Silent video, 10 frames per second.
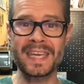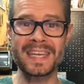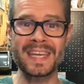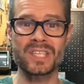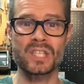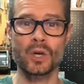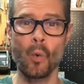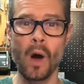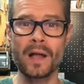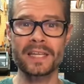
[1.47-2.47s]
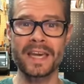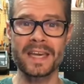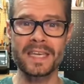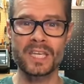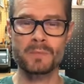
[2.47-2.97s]
It is the
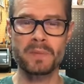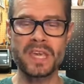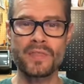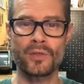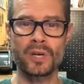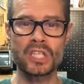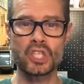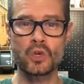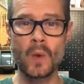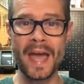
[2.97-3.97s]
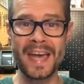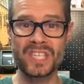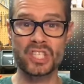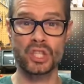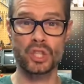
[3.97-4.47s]
Qualia
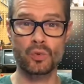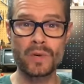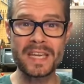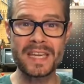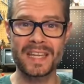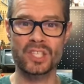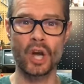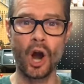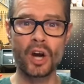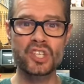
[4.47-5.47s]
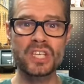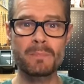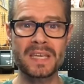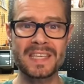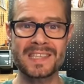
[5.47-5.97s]
ESP32S3. It's an
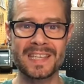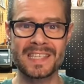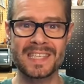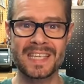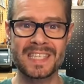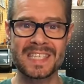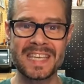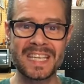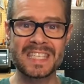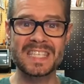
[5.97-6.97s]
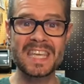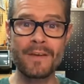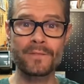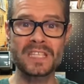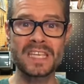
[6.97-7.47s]
RGB 666
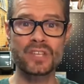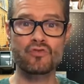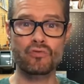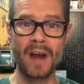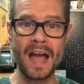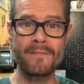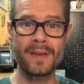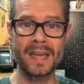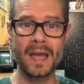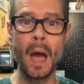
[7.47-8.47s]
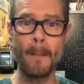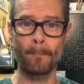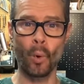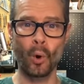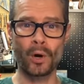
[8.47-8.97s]
TFT driving
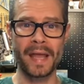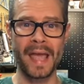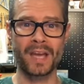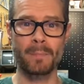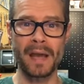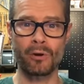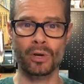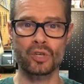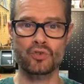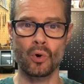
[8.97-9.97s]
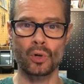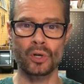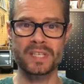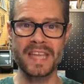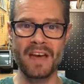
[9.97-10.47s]
board and
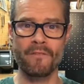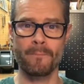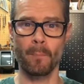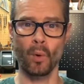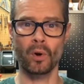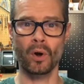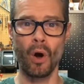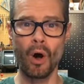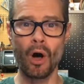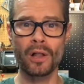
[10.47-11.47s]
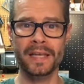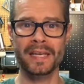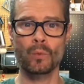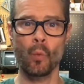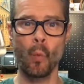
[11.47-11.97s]
microcontroller dev board all
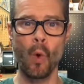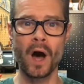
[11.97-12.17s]
in